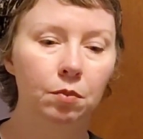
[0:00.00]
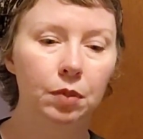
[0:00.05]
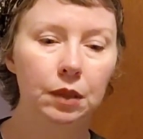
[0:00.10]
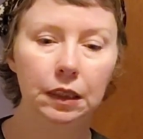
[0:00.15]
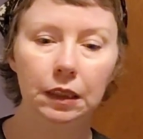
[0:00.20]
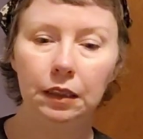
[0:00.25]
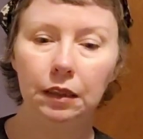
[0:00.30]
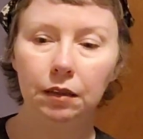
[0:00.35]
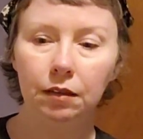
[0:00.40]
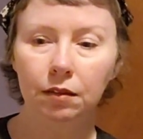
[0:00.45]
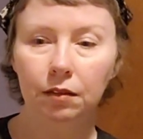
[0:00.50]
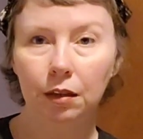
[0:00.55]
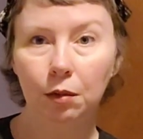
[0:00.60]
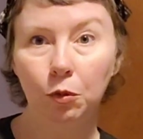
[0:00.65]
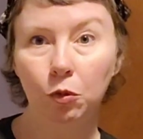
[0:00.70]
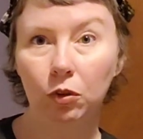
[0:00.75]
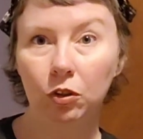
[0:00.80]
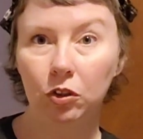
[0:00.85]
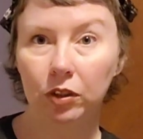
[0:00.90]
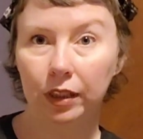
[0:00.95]
Please tell
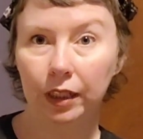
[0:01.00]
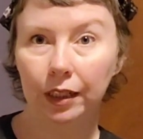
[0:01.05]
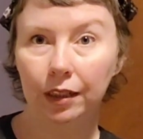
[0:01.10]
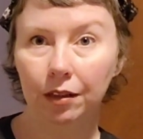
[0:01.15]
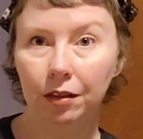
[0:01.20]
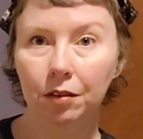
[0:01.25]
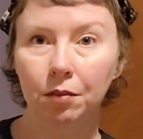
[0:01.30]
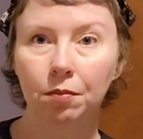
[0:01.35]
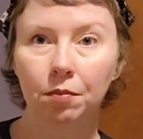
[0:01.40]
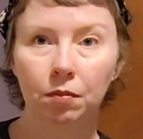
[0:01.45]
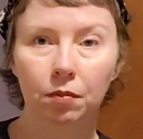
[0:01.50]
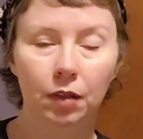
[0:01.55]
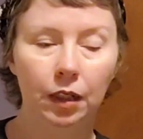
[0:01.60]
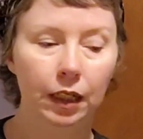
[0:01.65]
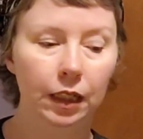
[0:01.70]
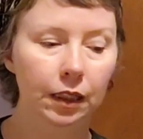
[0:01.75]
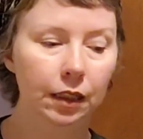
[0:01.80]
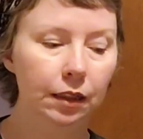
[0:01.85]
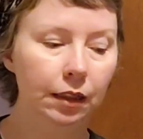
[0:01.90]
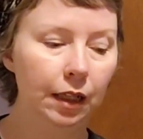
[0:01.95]
me what you think,
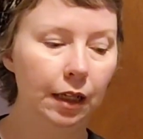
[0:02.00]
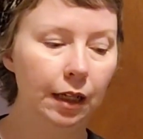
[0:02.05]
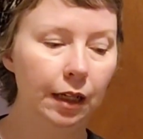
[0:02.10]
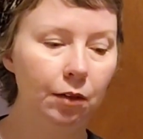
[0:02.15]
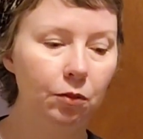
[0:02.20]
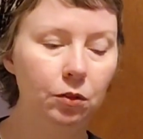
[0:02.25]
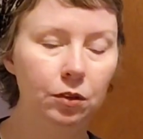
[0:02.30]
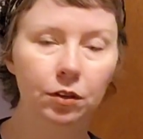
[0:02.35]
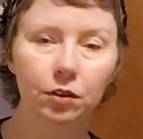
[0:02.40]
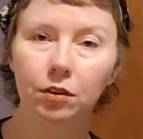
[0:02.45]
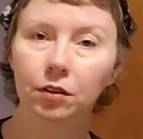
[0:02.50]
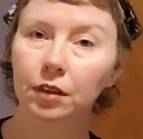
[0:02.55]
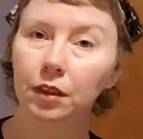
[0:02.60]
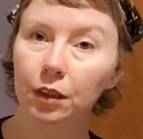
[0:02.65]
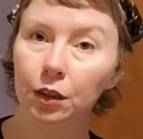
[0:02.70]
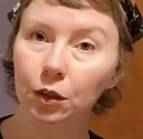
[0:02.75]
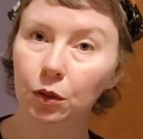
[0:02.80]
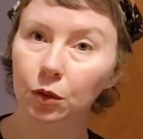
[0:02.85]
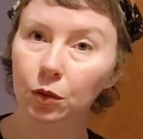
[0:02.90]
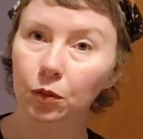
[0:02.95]
and I will see
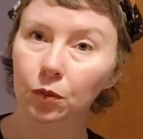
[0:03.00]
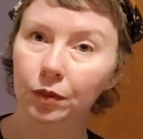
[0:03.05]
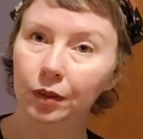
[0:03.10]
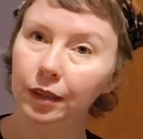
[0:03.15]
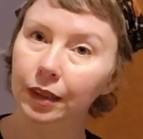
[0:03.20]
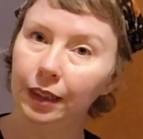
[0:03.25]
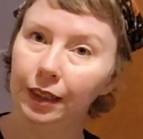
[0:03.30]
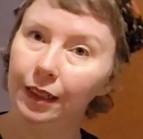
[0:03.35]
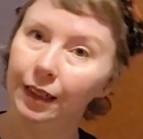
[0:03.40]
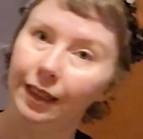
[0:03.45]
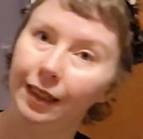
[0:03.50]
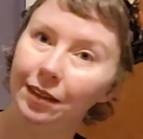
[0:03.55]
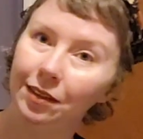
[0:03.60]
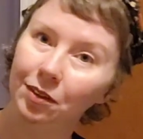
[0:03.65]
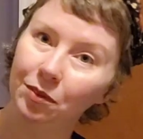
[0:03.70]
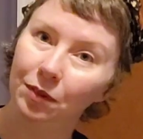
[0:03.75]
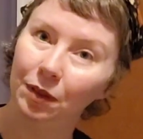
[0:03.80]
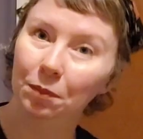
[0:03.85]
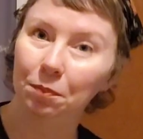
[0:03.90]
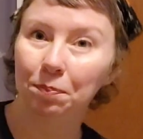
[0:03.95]
you in the
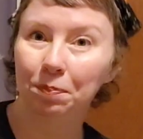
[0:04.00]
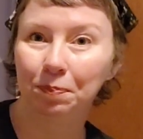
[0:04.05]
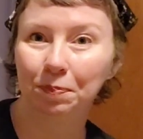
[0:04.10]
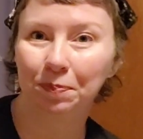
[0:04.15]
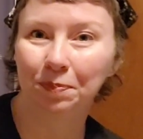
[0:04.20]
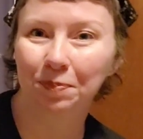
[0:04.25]
next one.